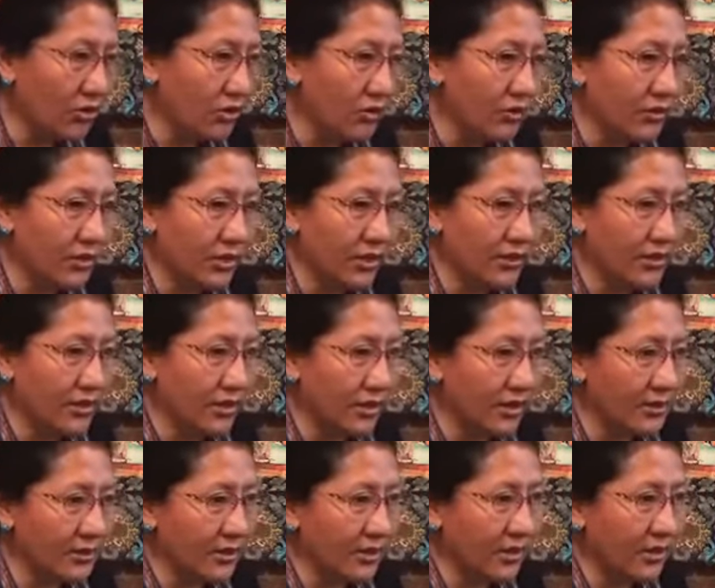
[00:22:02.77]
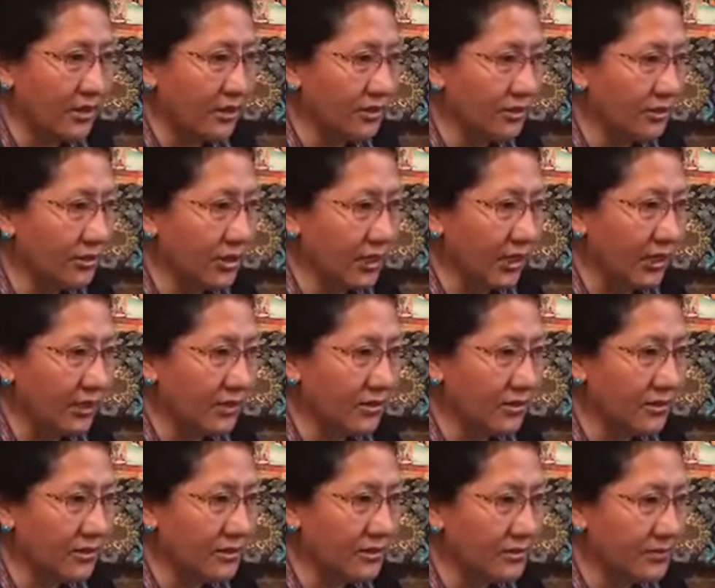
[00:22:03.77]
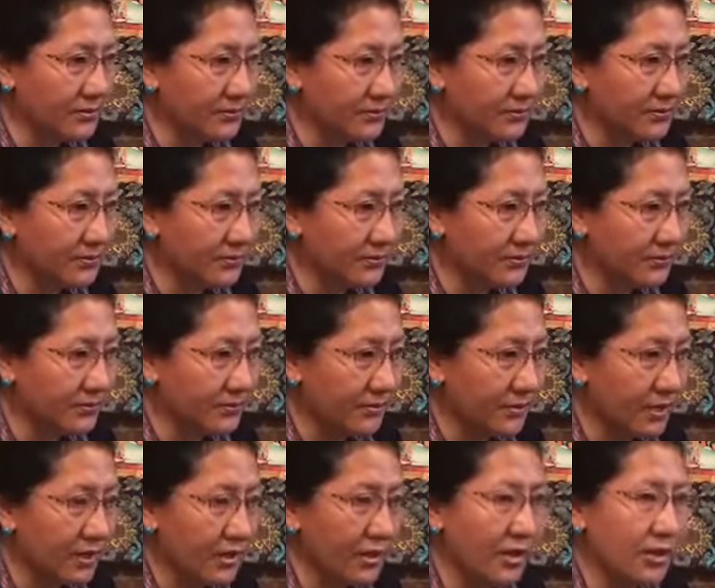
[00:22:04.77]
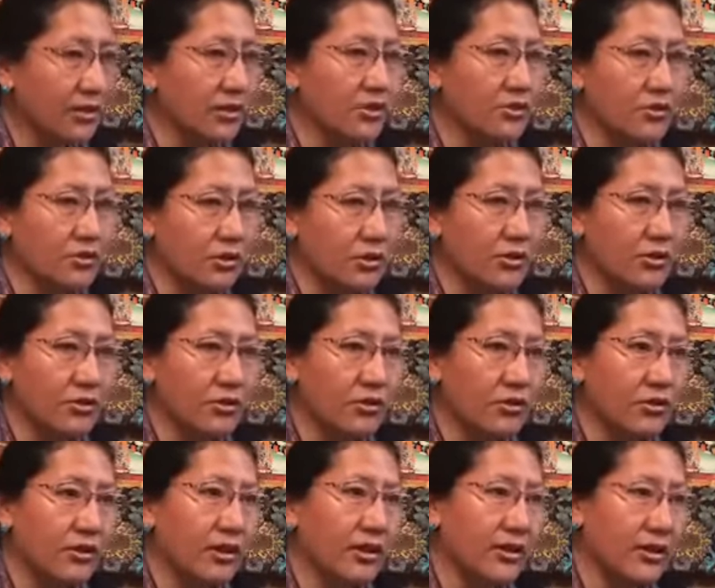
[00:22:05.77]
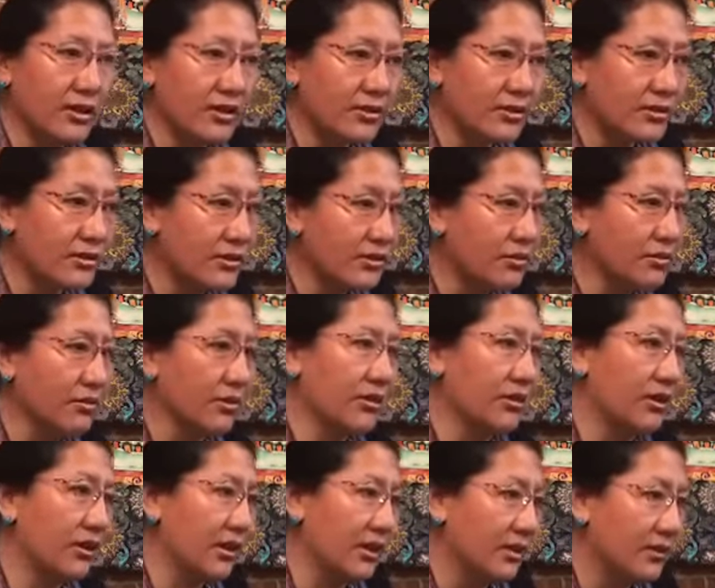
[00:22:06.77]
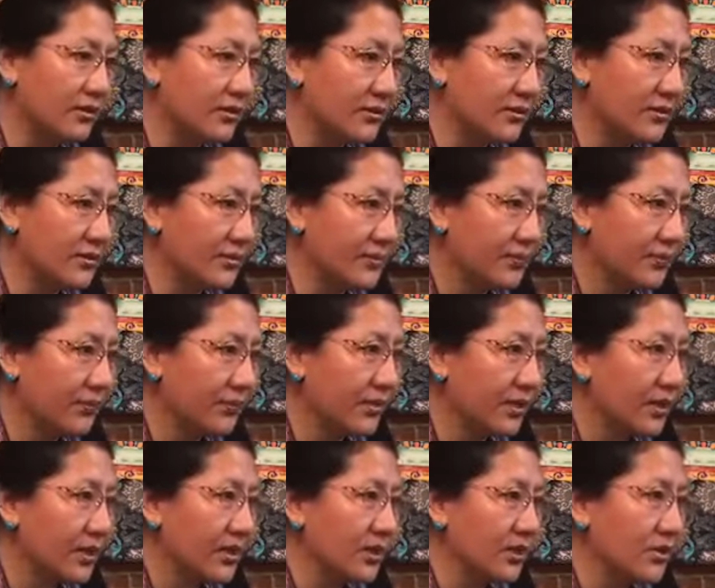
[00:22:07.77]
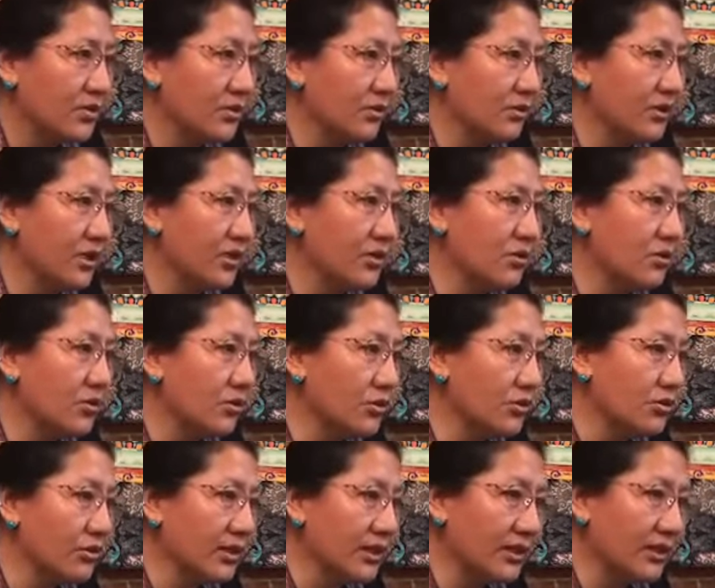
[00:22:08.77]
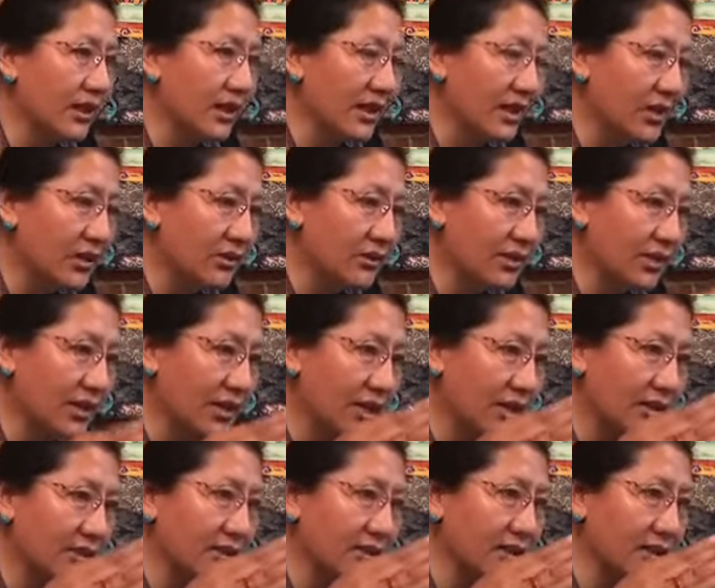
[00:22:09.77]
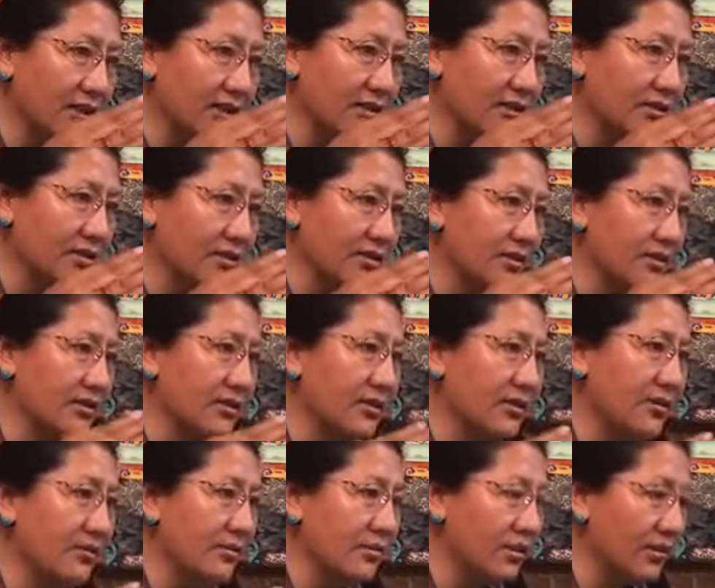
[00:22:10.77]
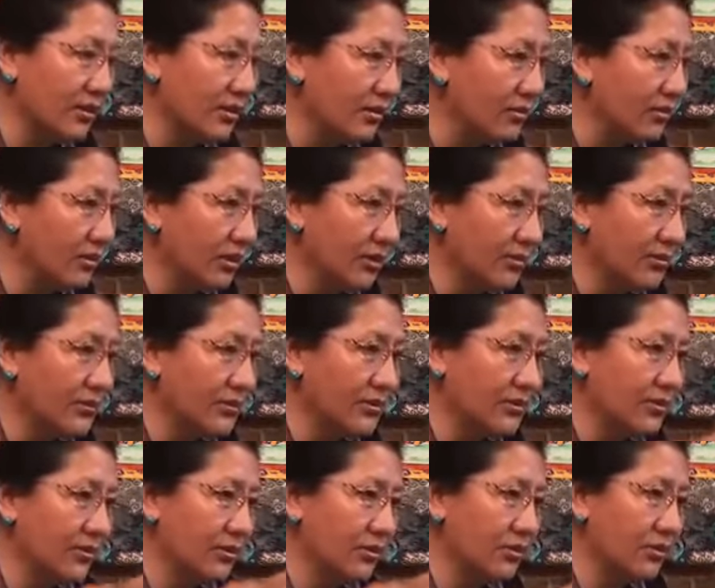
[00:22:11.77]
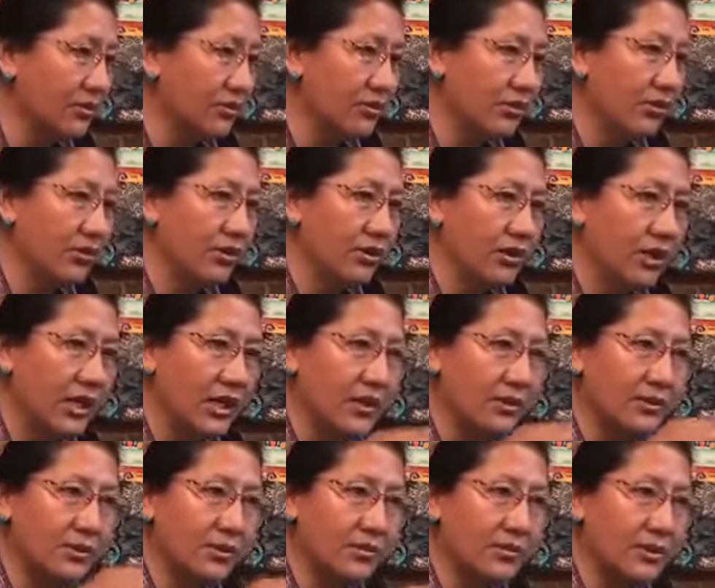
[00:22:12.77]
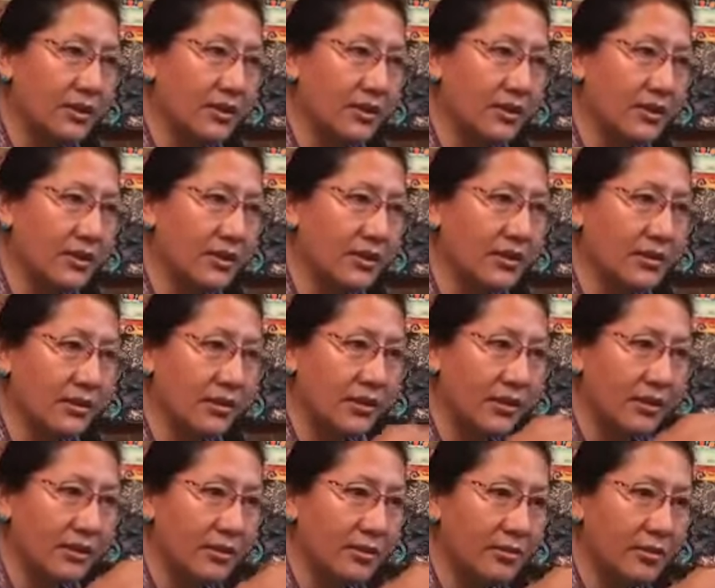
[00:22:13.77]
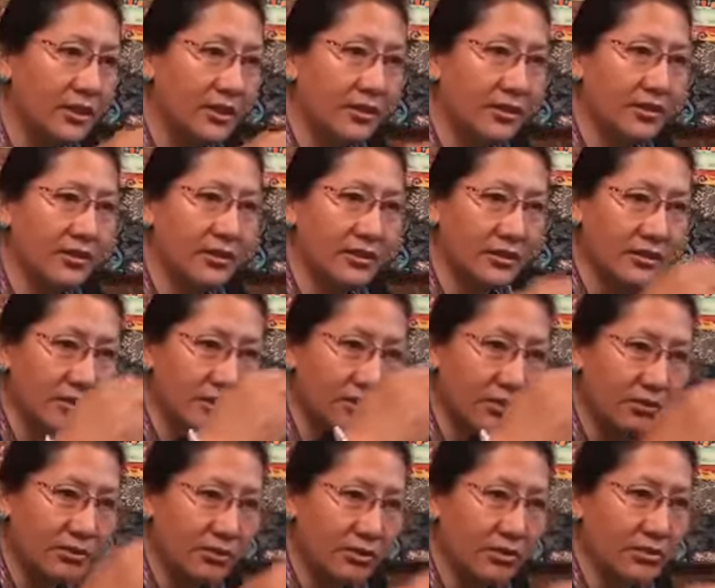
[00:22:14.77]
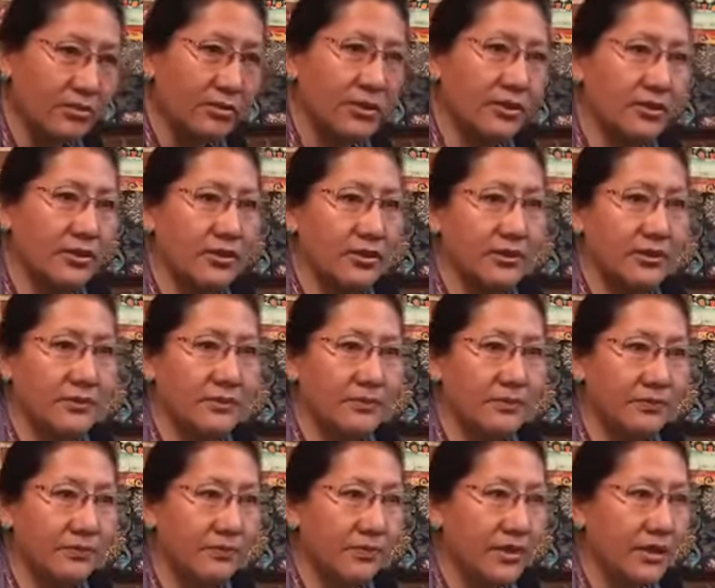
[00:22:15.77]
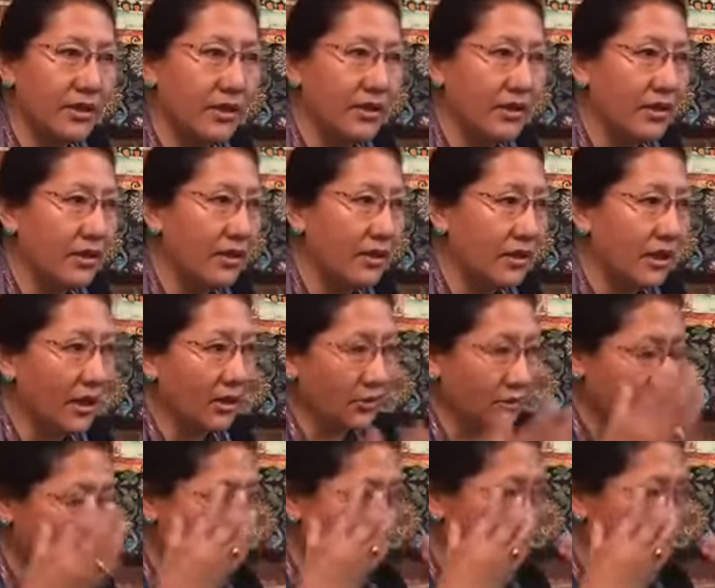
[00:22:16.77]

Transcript: organ is inner gate, and the solid organ is a secret gate. So that also like how the color chakra system they developed, outer mandala, inner mandala, secret mandala. Outer